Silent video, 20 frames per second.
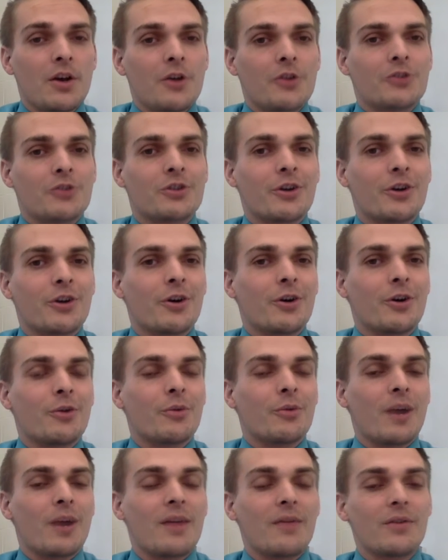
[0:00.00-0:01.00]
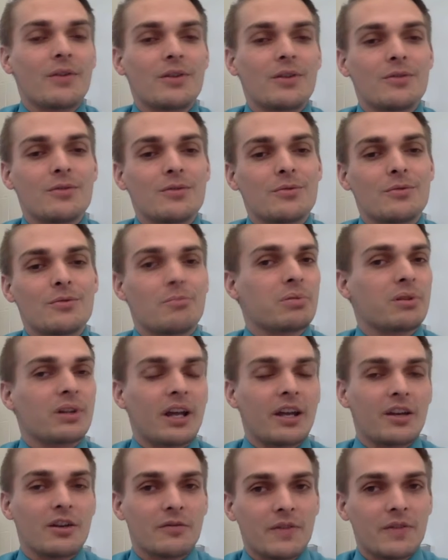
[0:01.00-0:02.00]
So whenever you
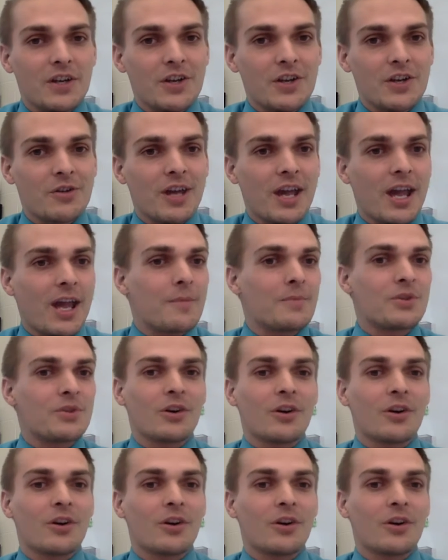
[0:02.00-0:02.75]
play your video games,